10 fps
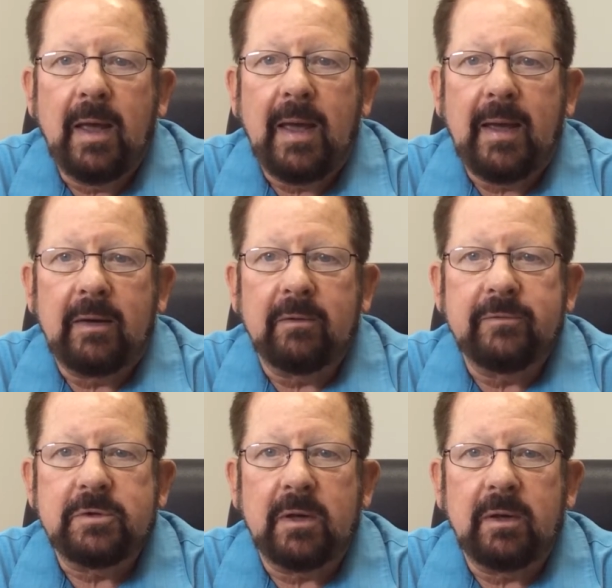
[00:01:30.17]
and
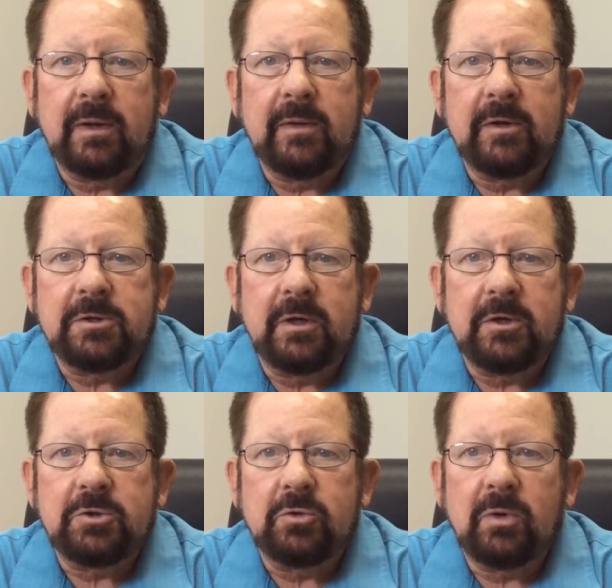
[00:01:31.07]
if suddenly there's an
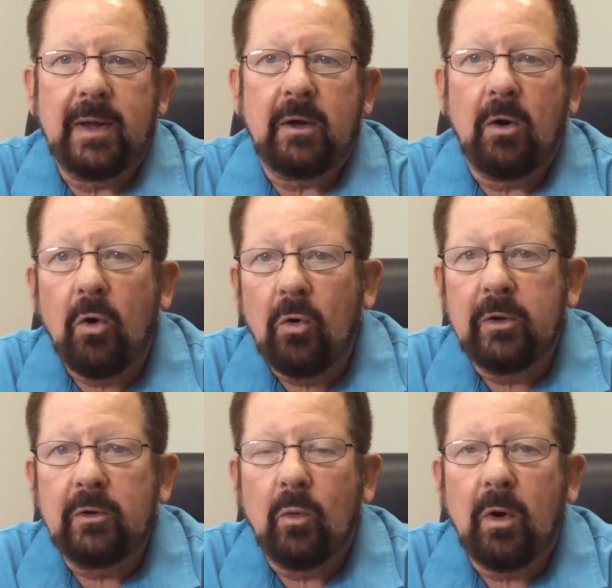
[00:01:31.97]
issue like a
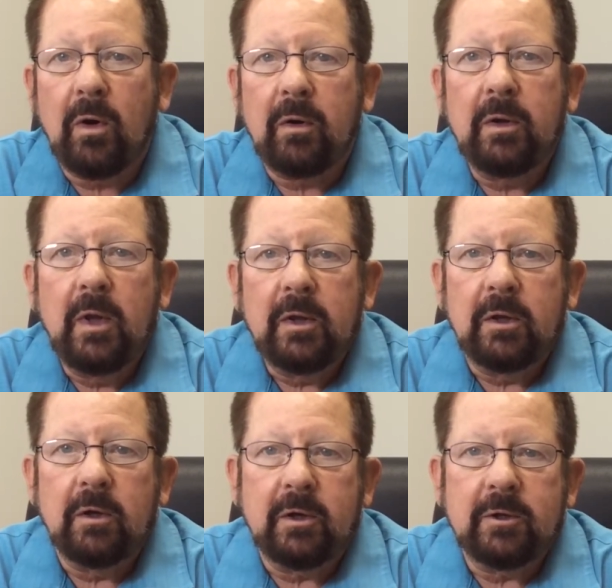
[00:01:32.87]
hole in the wall,
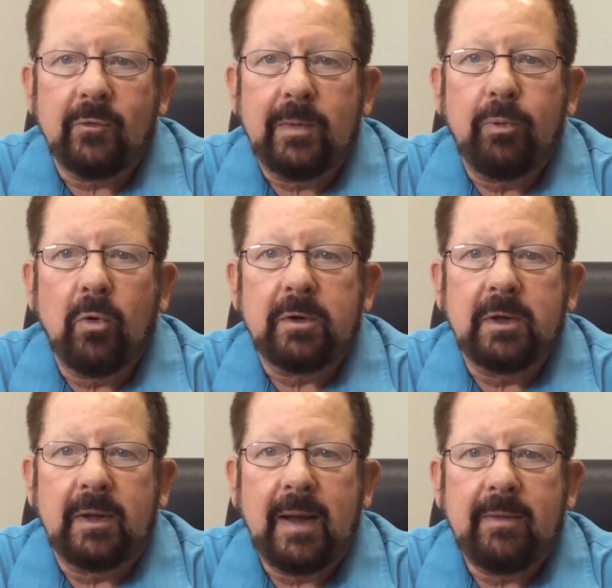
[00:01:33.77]
you look at the report
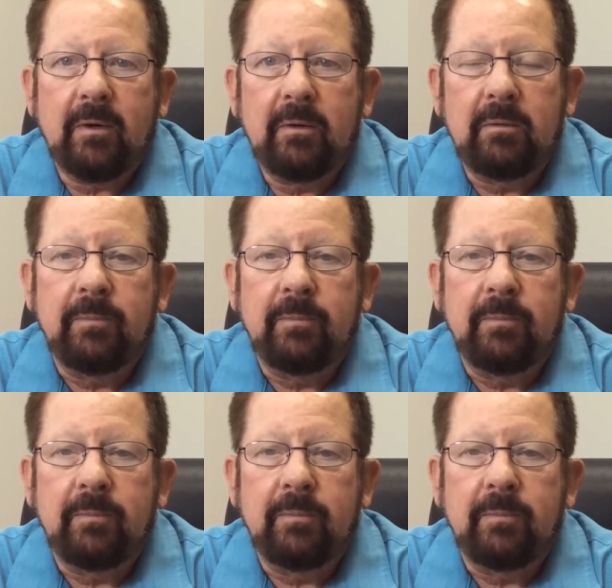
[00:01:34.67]
together.